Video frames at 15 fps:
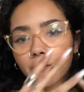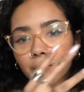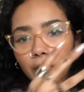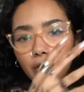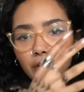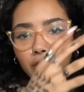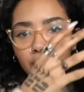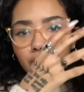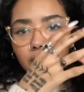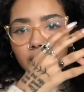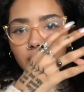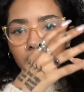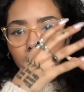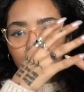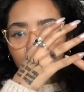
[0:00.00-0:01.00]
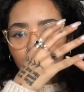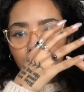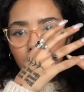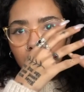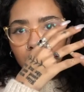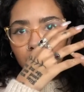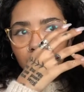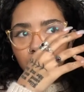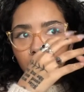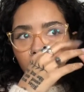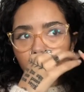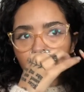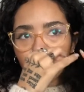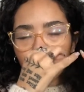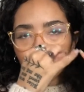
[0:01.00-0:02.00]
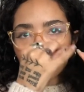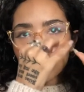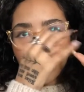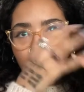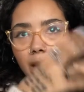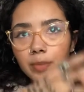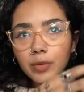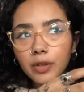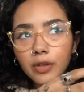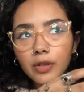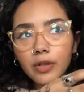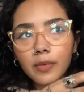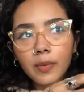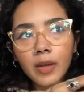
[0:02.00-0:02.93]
first chapter